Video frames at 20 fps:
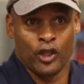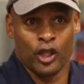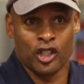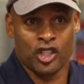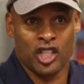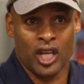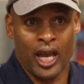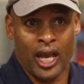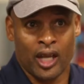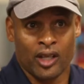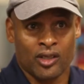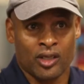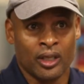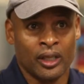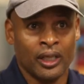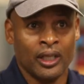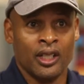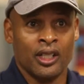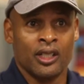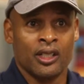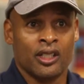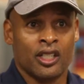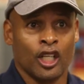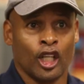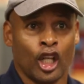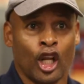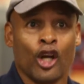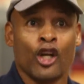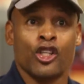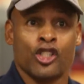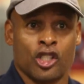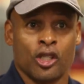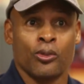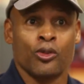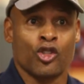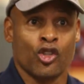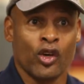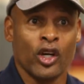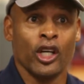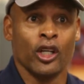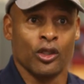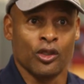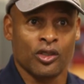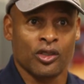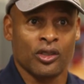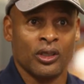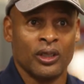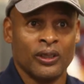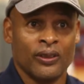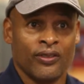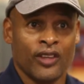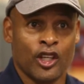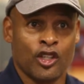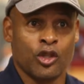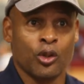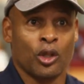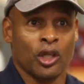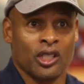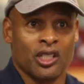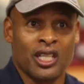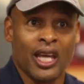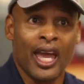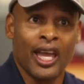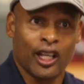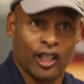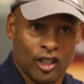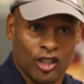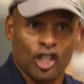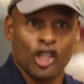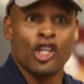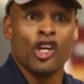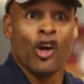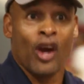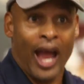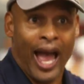you a chance to learn some drills that you can take to your